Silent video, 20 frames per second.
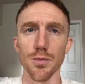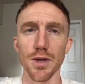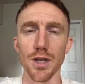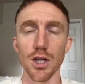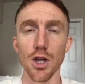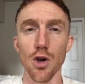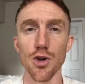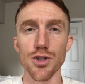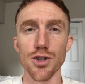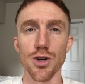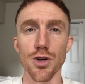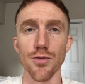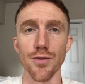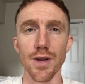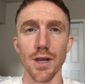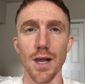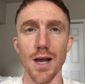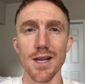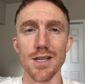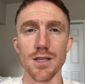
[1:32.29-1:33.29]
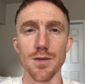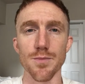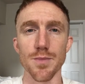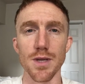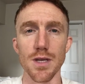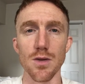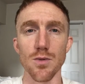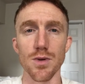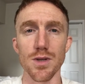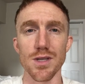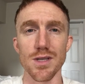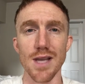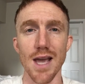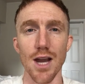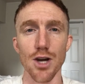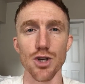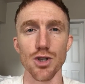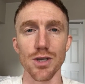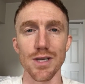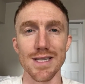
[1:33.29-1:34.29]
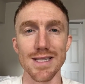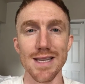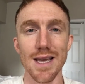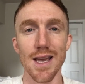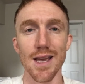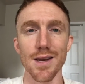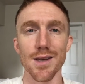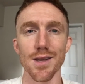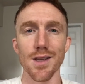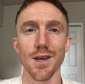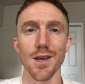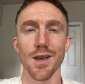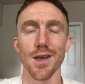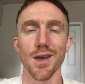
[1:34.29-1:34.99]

bit closer and realized the bee was actually dead.